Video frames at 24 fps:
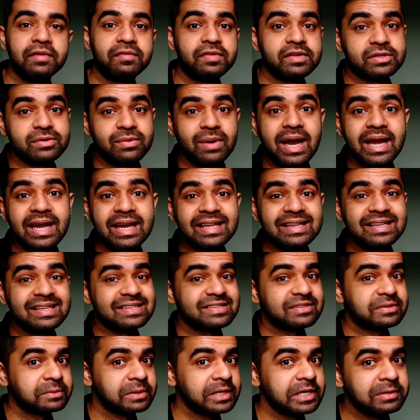If he's writing
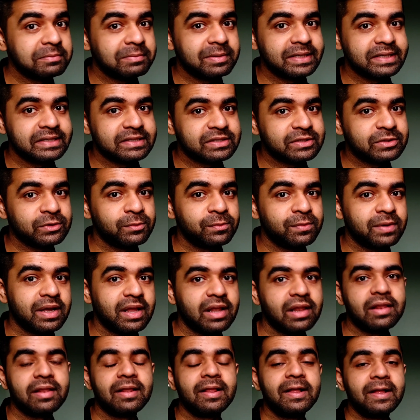these screenplays so well,